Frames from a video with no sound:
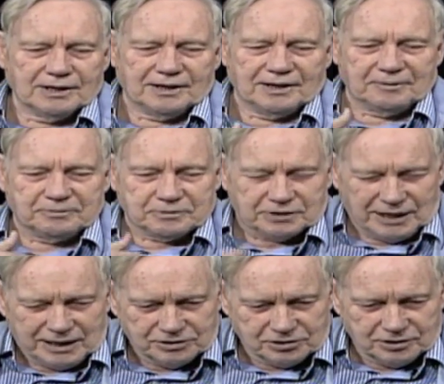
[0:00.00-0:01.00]
uh,
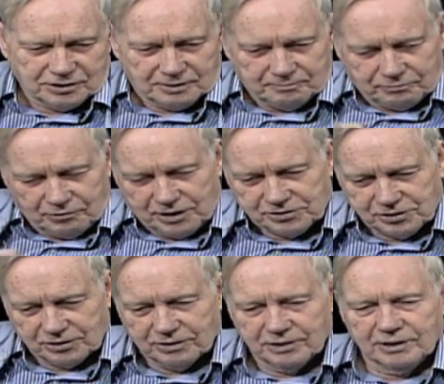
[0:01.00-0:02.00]
tension and
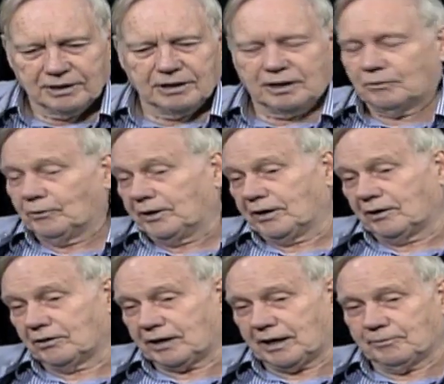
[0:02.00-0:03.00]
pressure we
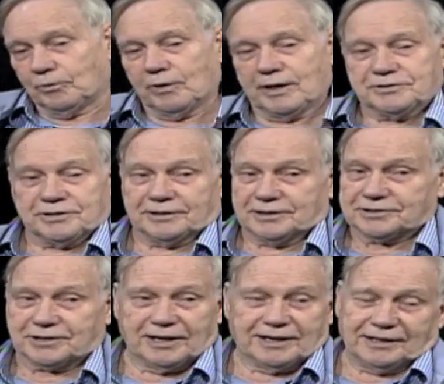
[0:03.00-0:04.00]
all came away and said,
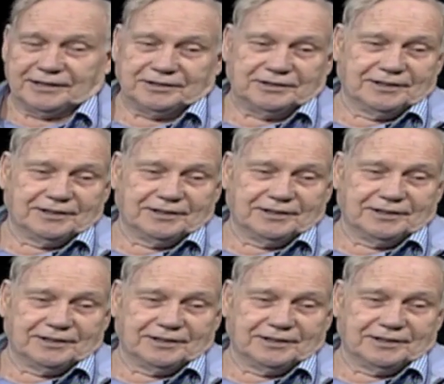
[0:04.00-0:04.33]
this guy didn't,